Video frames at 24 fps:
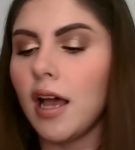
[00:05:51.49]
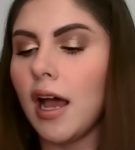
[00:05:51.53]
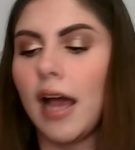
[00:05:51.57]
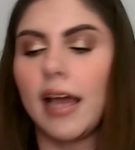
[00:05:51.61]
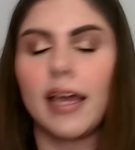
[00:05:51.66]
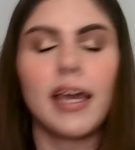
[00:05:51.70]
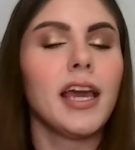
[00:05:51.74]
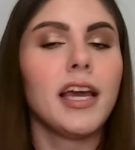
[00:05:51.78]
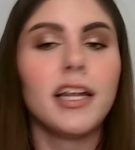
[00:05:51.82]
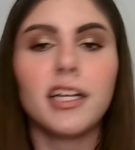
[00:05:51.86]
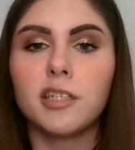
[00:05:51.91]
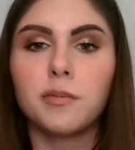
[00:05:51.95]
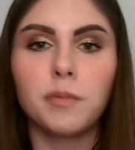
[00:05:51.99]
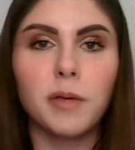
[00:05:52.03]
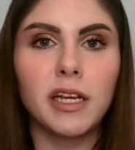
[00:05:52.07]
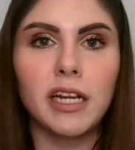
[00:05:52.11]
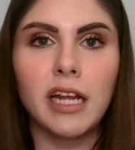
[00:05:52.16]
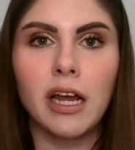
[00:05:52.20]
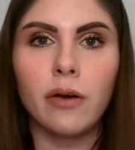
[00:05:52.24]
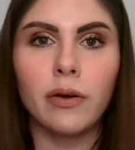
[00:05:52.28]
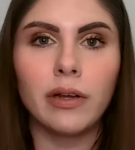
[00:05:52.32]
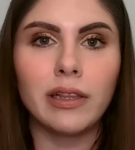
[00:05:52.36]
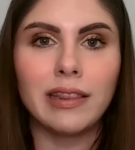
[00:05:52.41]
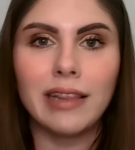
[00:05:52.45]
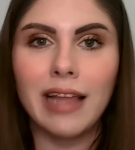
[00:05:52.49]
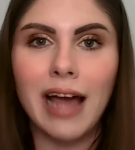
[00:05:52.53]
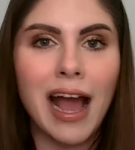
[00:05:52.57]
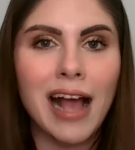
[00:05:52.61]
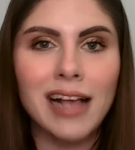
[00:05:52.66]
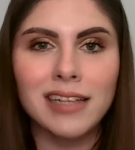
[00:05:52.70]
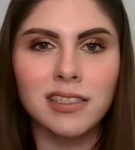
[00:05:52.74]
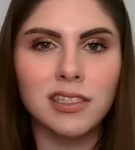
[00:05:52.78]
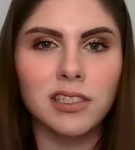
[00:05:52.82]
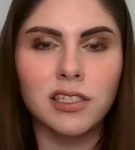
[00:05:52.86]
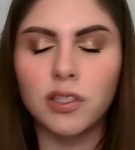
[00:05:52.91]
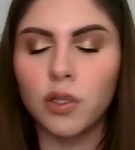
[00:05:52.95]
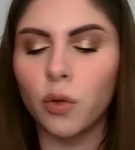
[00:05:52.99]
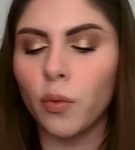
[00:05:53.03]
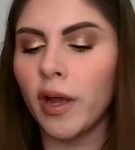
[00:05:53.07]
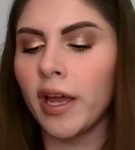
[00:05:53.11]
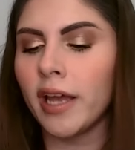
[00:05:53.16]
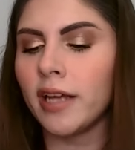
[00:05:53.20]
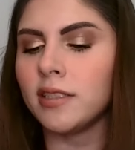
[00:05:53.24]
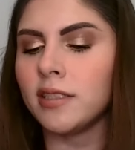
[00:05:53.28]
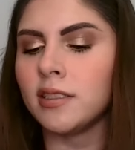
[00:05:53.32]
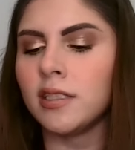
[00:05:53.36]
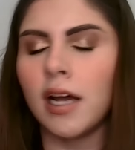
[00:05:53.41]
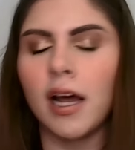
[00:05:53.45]
I can't explain how it lasts the
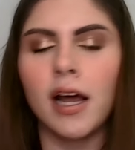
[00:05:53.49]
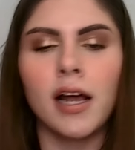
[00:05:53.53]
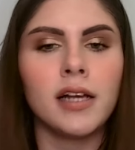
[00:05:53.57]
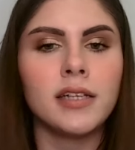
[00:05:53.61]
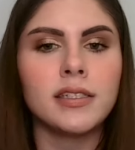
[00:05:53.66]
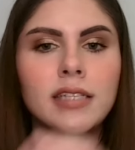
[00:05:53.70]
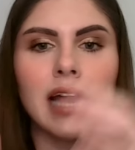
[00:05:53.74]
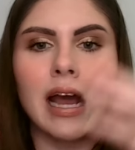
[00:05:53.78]
way it does,